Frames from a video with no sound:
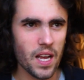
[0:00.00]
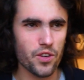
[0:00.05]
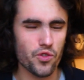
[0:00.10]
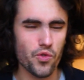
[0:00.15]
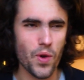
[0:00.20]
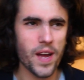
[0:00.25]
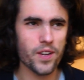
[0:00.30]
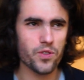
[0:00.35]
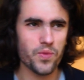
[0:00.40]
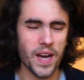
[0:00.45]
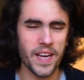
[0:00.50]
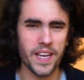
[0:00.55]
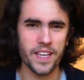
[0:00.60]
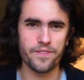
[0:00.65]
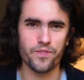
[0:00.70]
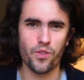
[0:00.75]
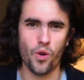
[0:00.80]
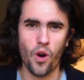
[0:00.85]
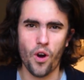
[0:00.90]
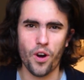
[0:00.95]
Grant Writing
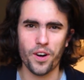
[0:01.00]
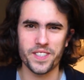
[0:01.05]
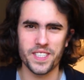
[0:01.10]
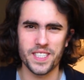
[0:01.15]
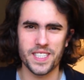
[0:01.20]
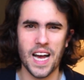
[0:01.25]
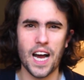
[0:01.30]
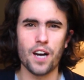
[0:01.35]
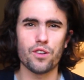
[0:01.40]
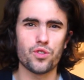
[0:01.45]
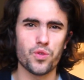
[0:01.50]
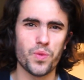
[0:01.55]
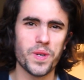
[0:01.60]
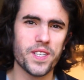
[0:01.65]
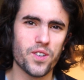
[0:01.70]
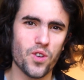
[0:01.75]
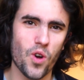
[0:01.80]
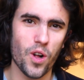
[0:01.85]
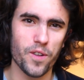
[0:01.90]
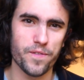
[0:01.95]
for Artists, How to
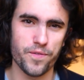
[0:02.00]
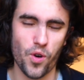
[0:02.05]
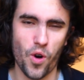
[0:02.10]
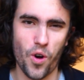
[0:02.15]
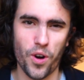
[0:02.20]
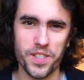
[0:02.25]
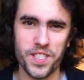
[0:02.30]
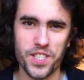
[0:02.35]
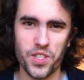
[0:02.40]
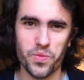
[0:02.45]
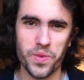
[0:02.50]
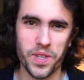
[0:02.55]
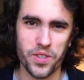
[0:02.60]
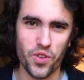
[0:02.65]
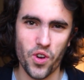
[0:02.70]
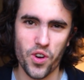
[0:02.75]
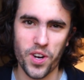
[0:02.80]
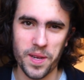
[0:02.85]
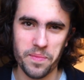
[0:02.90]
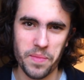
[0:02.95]
Win a Call for Artists. We're
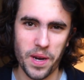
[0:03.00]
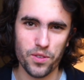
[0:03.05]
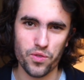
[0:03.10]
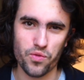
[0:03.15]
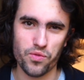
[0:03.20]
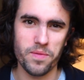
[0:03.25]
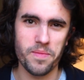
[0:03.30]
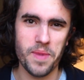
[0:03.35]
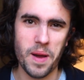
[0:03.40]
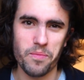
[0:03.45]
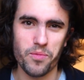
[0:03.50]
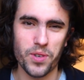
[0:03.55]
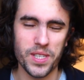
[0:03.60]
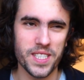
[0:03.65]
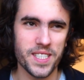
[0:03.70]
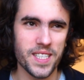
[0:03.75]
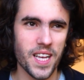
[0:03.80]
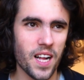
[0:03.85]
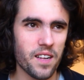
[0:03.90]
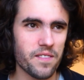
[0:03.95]
talking about remembering
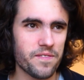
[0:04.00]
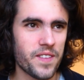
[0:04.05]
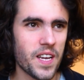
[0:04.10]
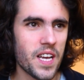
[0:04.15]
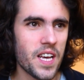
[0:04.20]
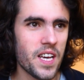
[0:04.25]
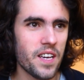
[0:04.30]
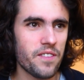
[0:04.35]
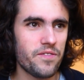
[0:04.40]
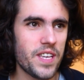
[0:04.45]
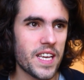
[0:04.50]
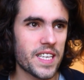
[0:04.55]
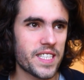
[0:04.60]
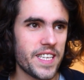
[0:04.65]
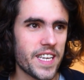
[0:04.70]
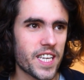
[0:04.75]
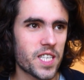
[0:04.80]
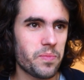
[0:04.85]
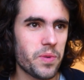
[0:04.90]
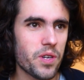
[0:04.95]
self via
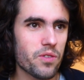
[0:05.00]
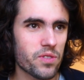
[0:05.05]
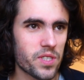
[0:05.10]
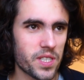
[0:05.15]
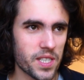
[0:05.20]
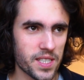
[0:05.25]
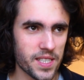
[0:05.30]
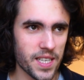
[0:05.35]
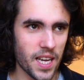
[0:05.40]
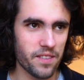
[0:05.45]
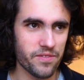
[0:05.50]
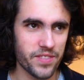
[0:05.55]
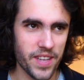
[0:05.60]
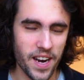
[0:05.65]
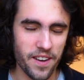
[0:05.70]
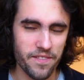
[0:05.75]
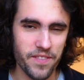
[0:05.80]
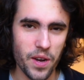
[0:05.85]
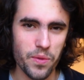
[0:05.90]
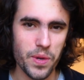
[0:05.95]
the experiencing self. They
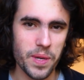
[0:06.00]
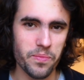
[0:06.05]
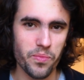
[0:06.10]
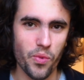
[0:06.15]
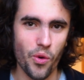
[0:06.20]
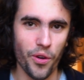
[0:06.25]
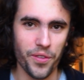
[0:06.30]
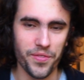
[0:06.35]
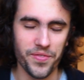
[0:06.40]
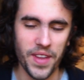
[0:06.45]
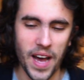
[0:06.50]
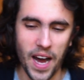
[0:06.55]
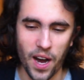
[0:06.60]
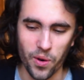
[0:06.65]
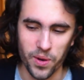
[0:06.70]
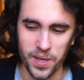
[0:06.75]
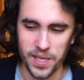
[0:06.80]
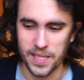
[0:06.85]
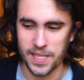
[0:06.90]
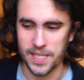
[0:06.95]
are very important
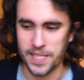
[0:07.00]
now.